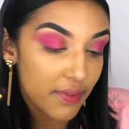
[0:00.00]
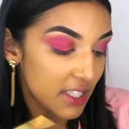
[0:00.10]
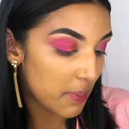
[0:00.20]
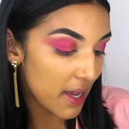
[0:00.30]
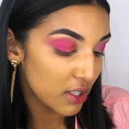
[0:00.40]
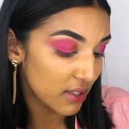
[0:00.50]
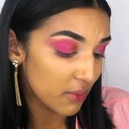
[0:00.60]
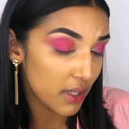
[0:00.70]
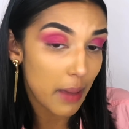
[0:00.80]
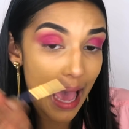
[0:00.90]
bit of a space because I
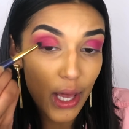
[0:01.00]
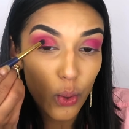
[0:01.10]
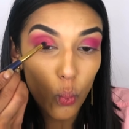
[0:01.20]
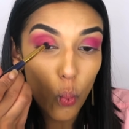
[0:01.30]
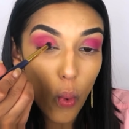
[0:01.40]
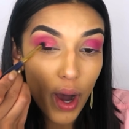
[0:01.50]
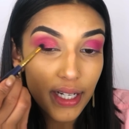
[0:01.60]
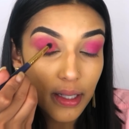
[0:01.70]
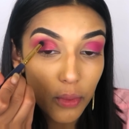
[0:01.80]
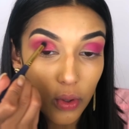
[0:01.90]
want to add
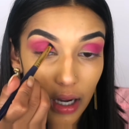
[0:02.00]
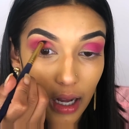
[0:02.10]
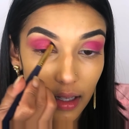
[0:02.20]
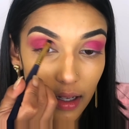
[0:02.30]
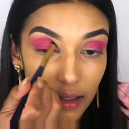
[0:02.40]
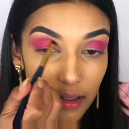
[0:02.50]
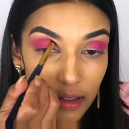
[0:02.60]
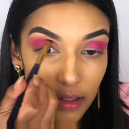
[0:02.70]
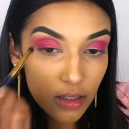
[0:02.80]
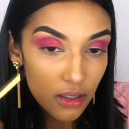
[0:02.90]
one more color.
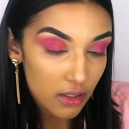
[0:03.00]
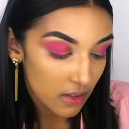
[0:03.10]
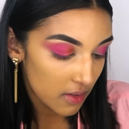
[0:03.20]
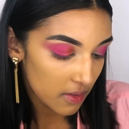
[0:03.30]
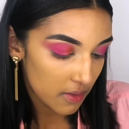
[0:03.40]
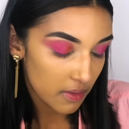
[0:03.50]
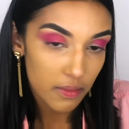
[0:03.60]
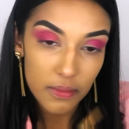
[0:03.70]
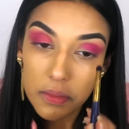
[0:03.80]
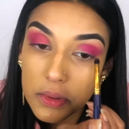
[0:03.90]

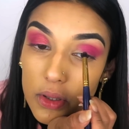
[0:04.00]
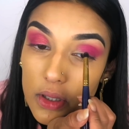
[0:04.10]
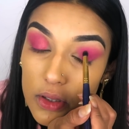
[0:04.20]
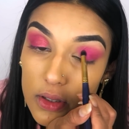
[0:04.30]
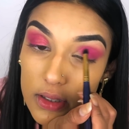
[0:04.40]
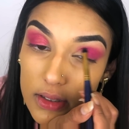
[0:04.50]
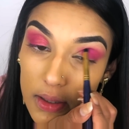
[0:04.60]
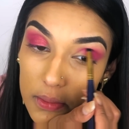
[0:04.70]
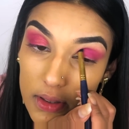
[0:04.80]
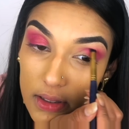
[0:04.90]
I'm just going to do the
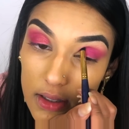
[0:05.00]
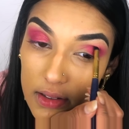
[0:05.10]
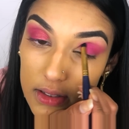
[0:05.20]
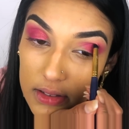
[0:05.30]
same to the other